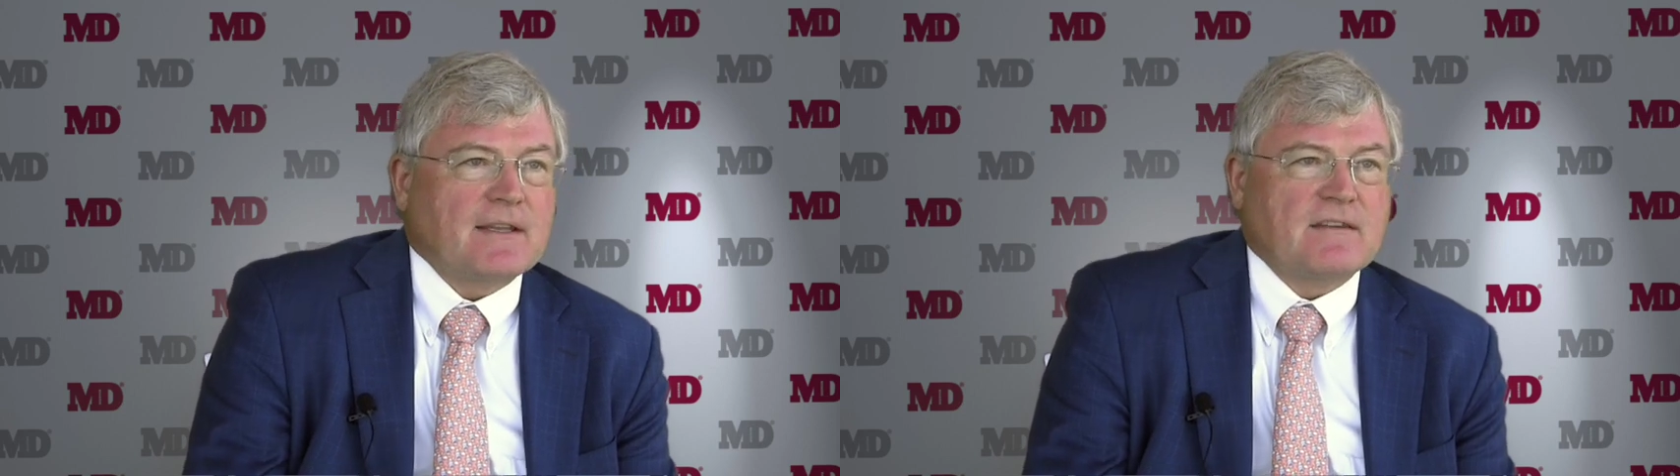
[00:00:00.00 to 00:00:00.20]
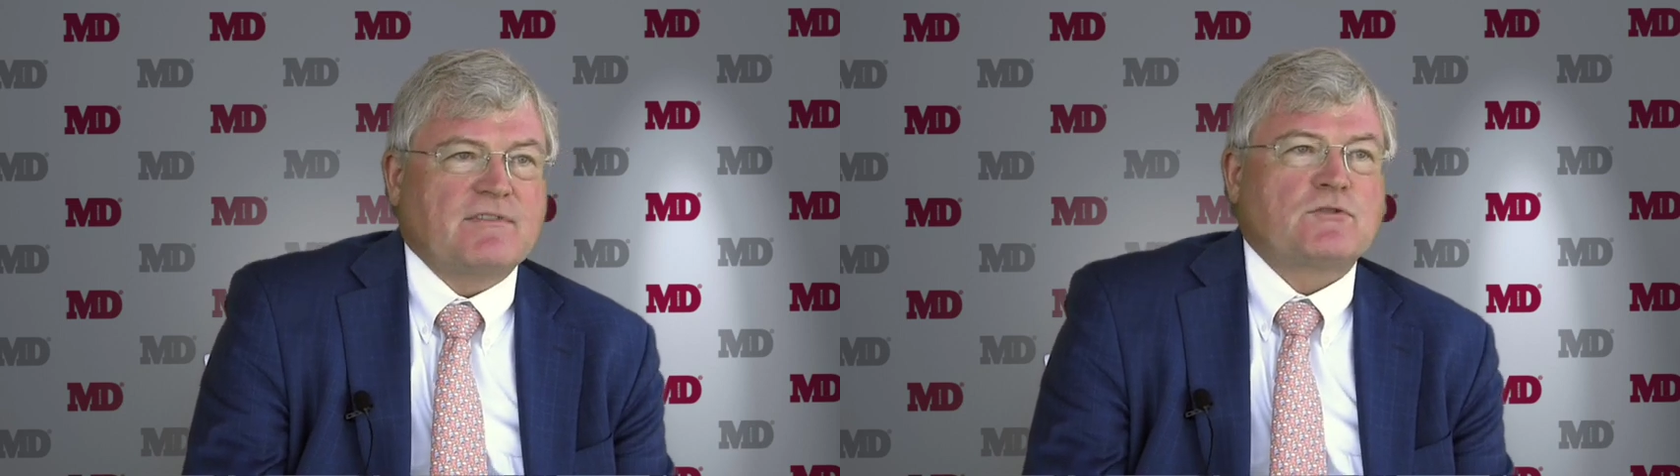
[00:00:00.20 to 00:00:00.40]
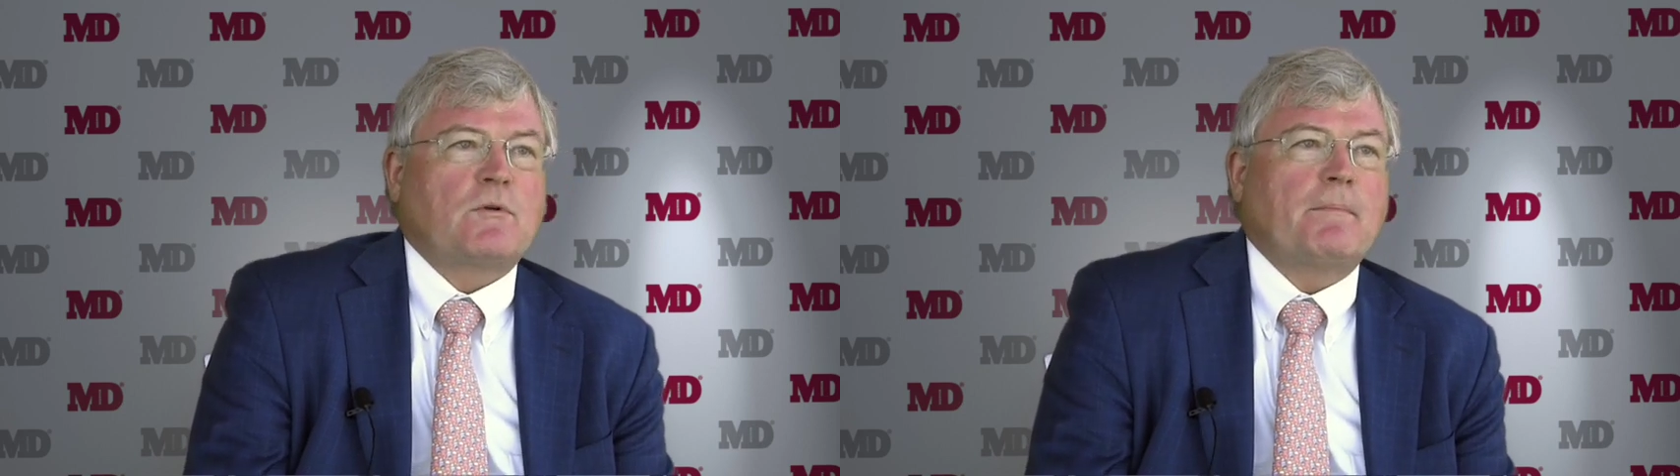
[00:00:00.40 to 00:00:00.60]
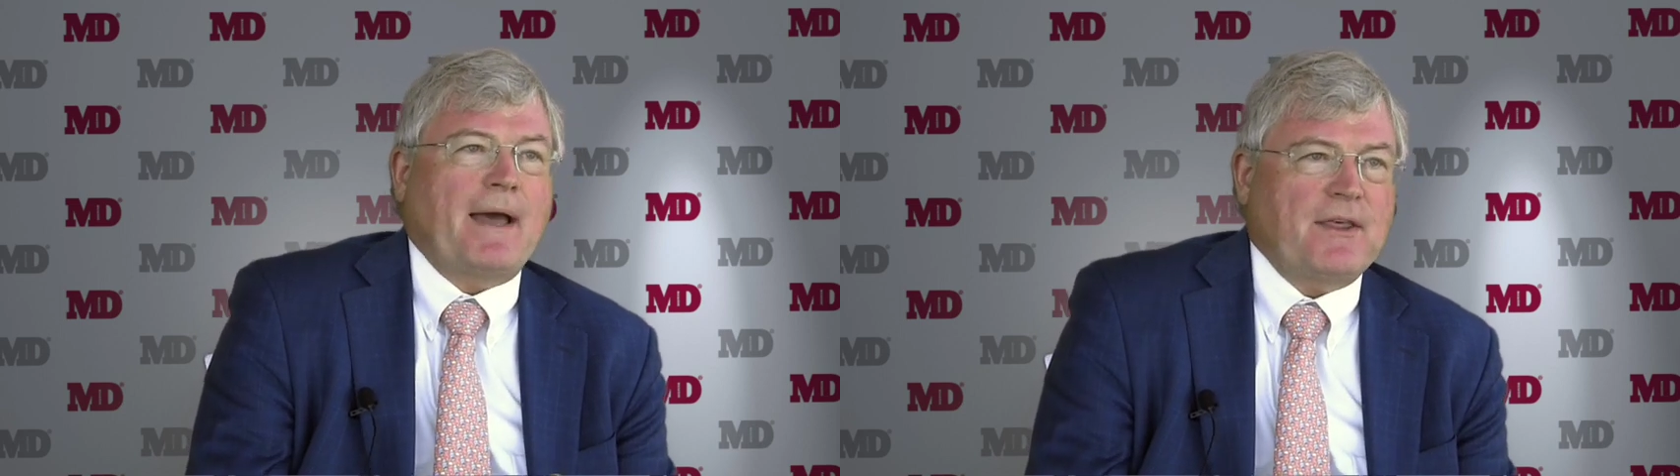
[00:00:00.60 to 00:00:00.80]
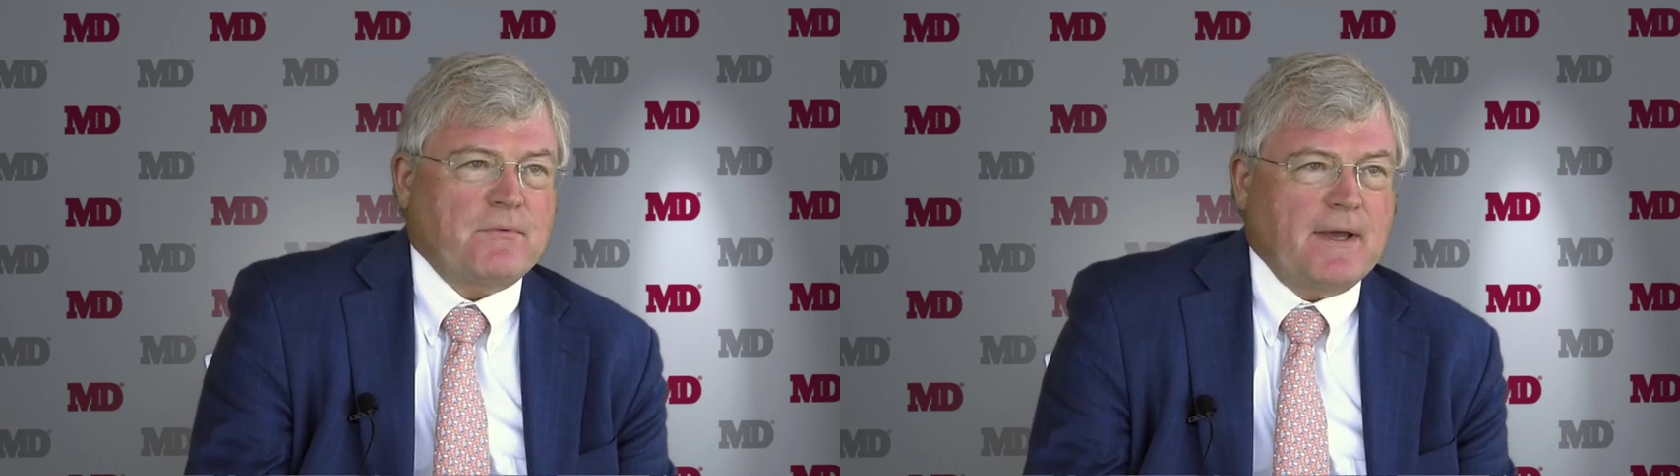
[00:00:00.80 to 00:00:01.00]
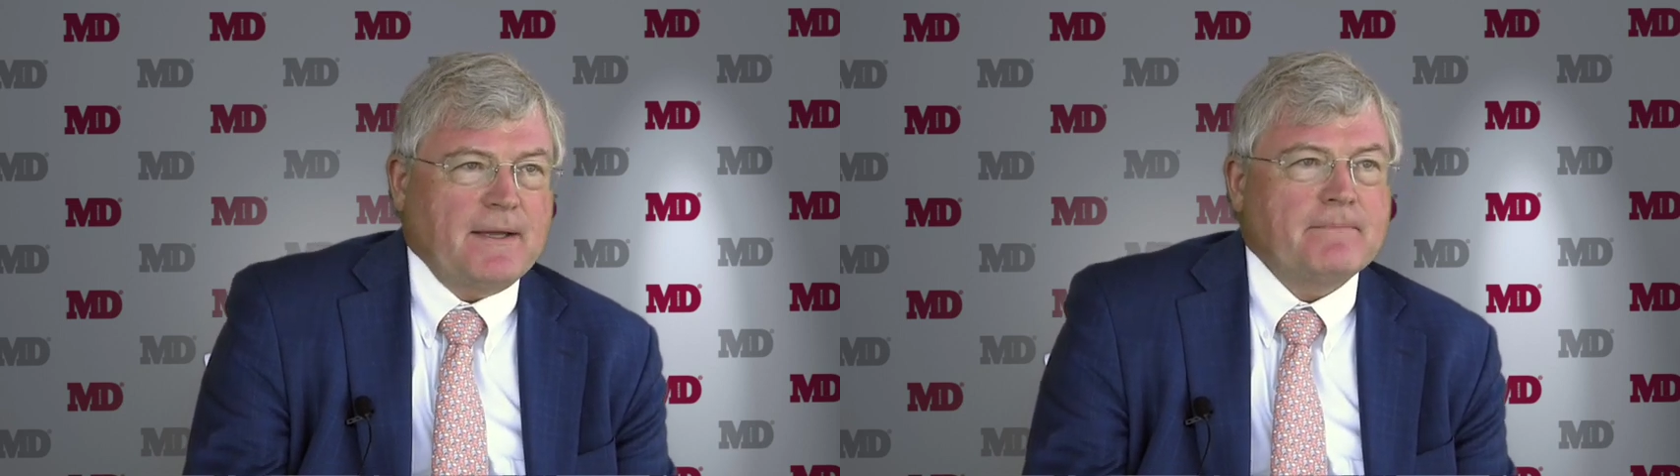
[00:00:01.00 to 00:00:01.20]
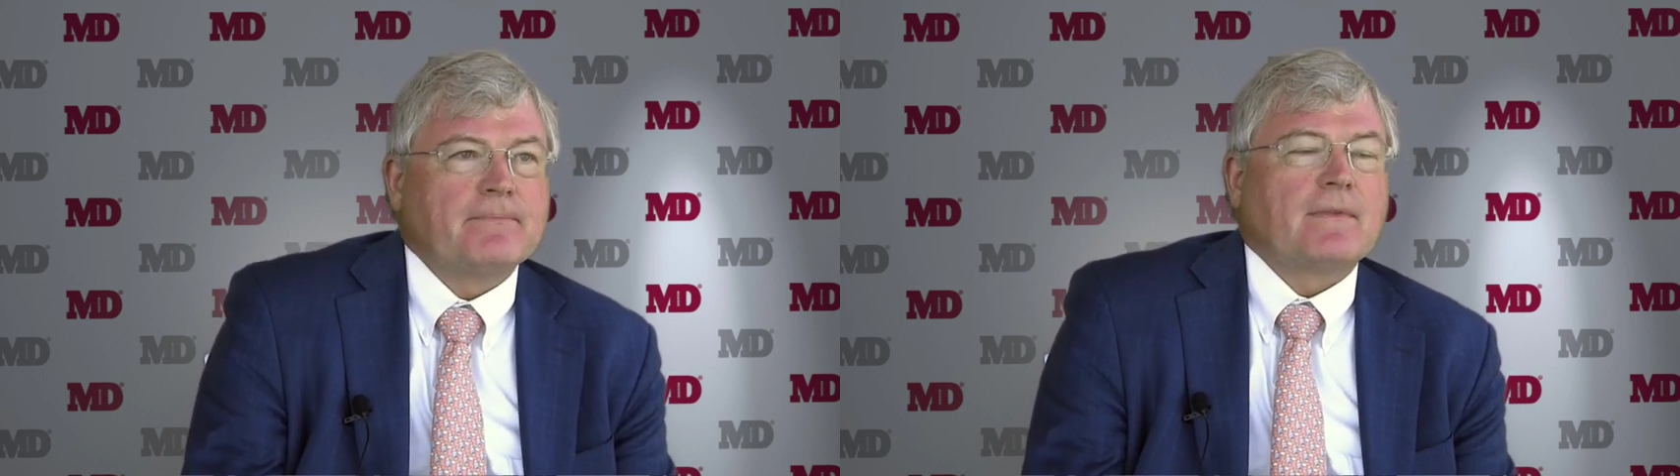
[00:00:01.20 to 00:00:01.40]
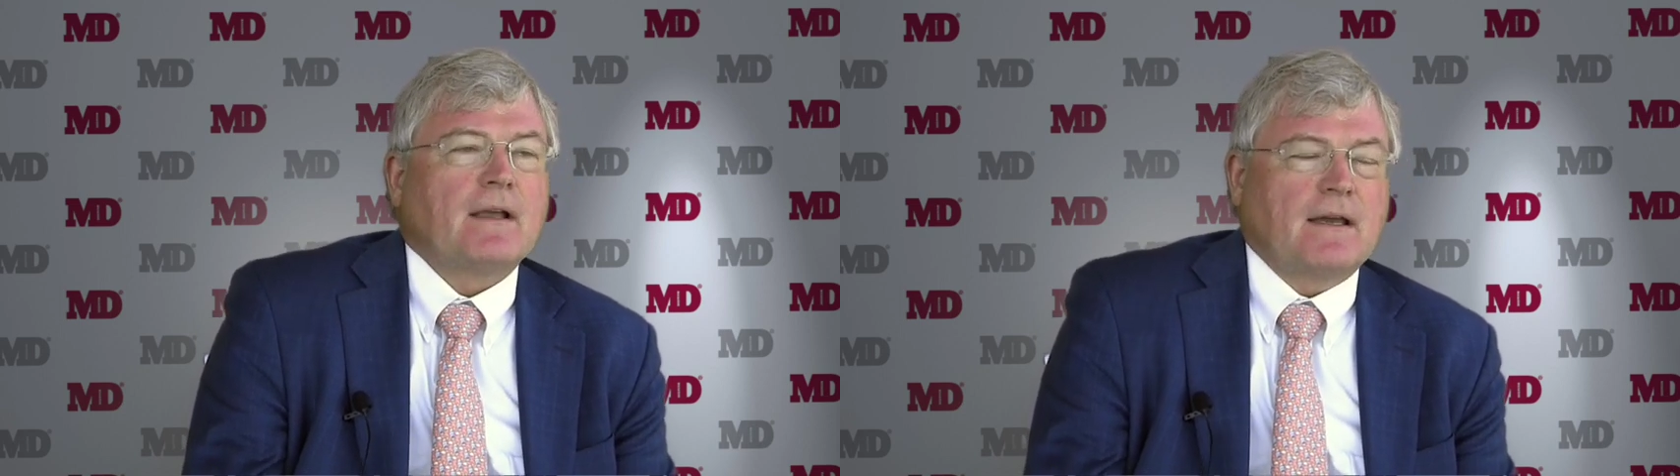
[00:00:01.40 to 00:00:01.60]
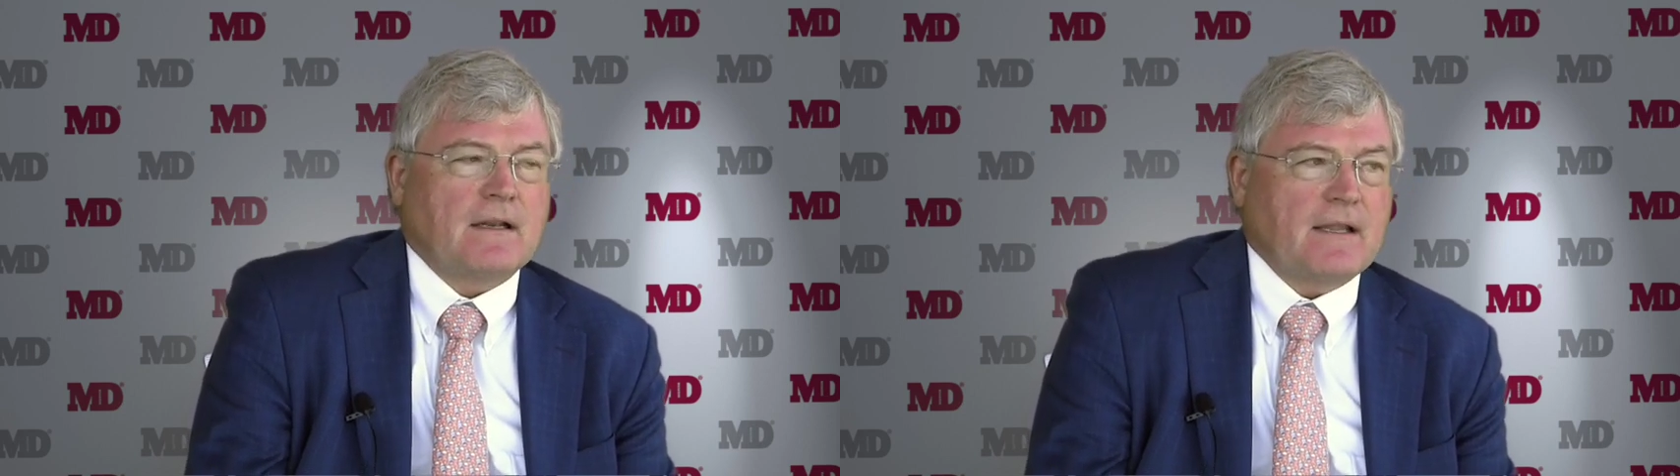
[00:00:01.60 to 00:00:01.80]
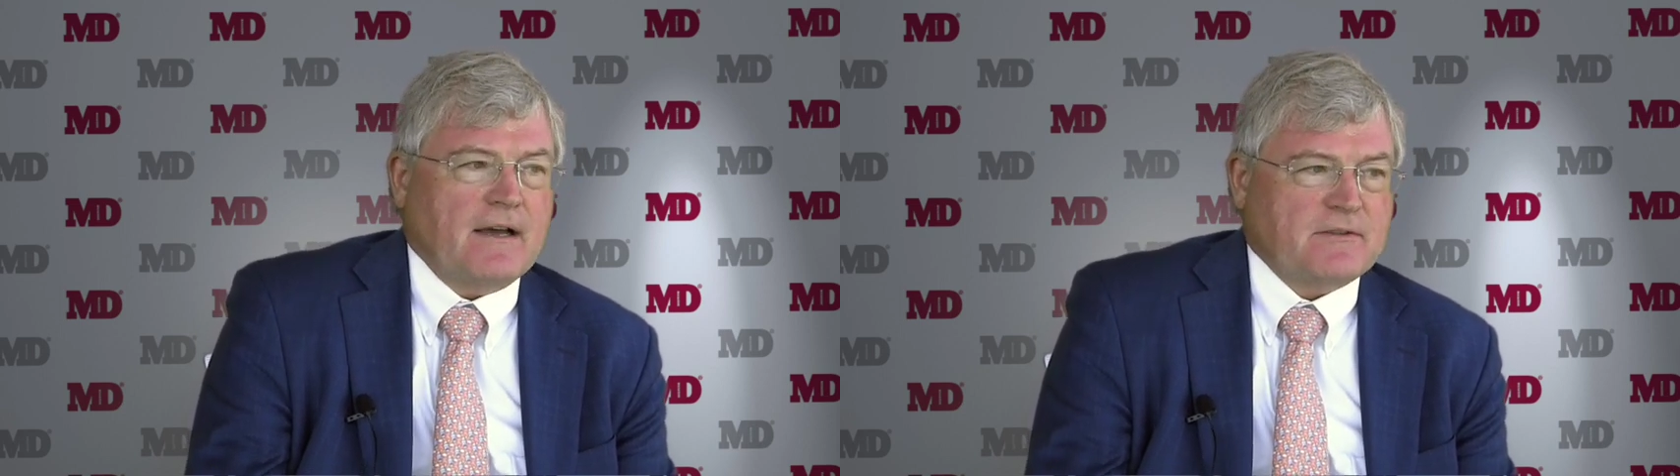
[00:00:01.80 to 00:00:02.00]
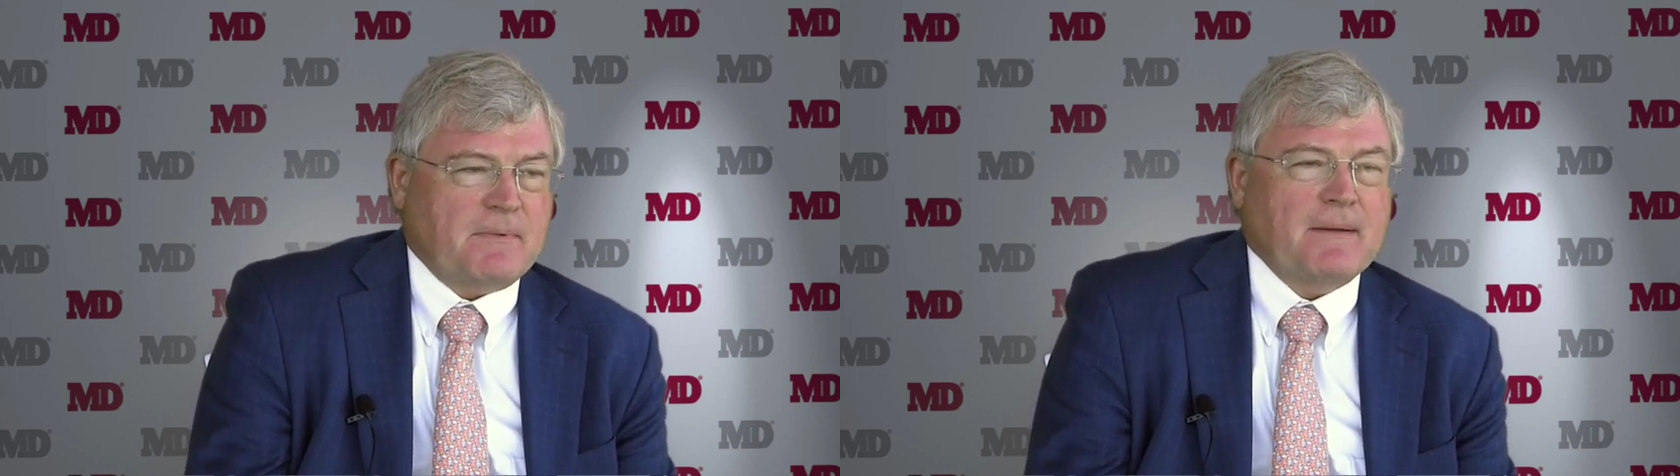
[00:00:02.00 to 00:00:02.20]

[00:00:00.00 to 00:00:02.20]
in the visual pathway and allows